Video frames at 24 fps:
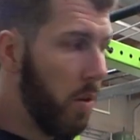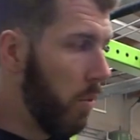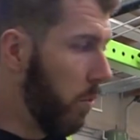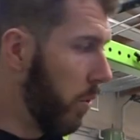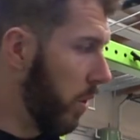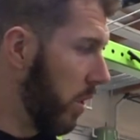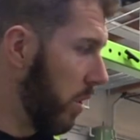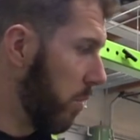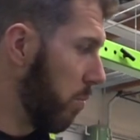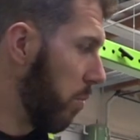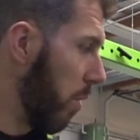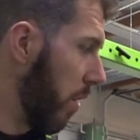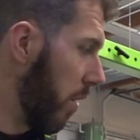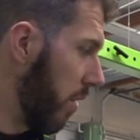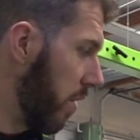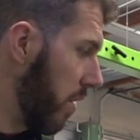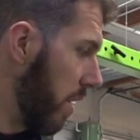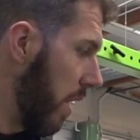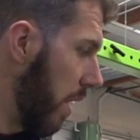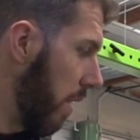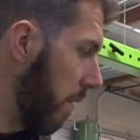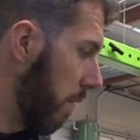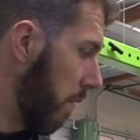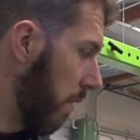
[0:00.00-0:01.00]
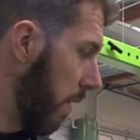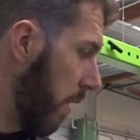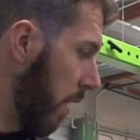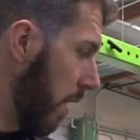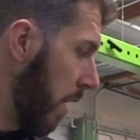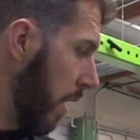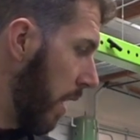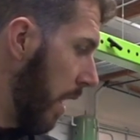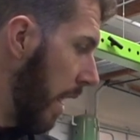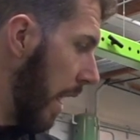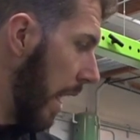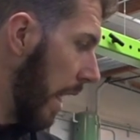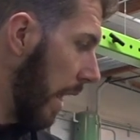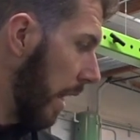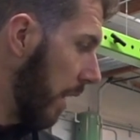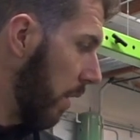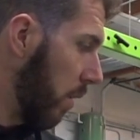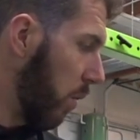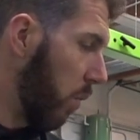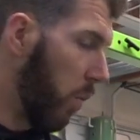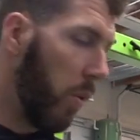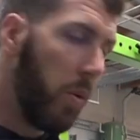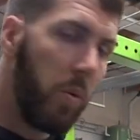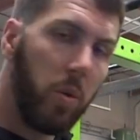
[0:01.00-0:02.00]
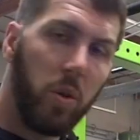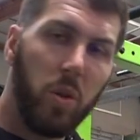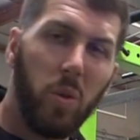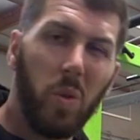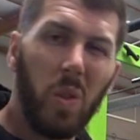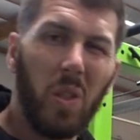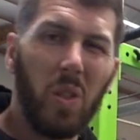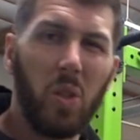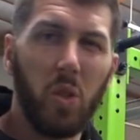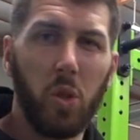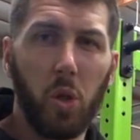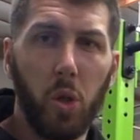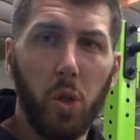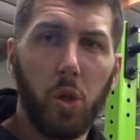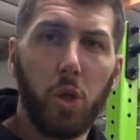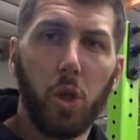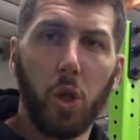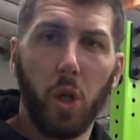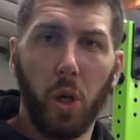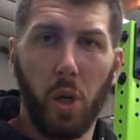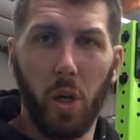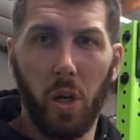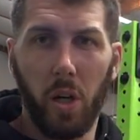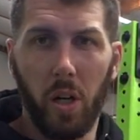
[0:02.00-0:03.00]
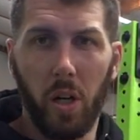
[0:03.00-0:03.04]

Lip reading: with his brother Dev, and we were doing Zercher